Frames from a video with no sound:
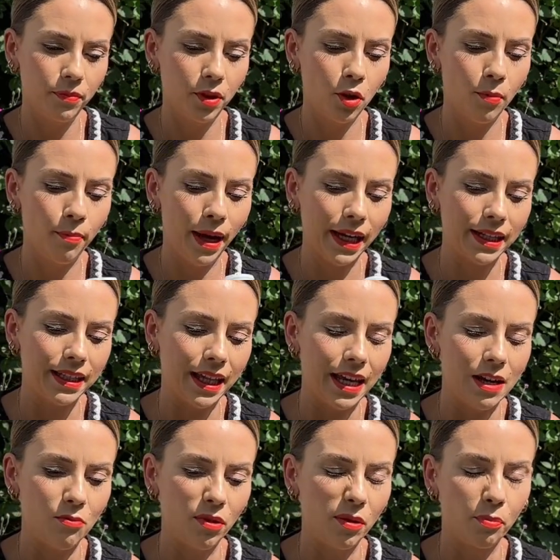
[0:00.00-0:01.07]
compact it
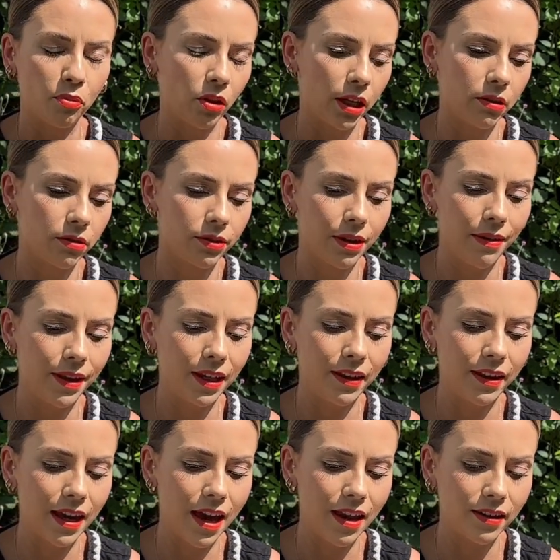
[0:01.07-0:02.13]
in with a brick or something at
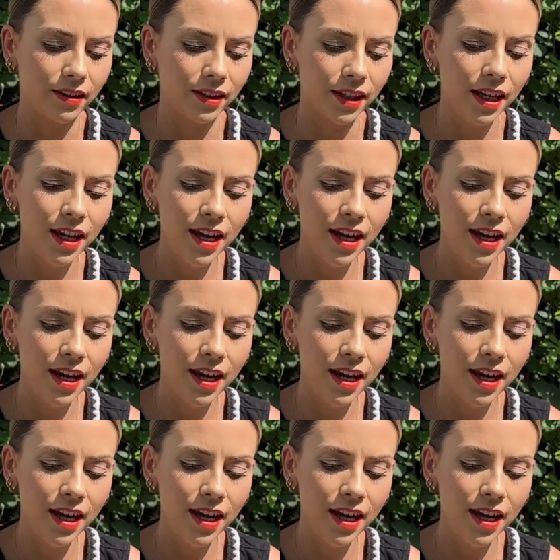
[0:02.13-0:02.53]
the end,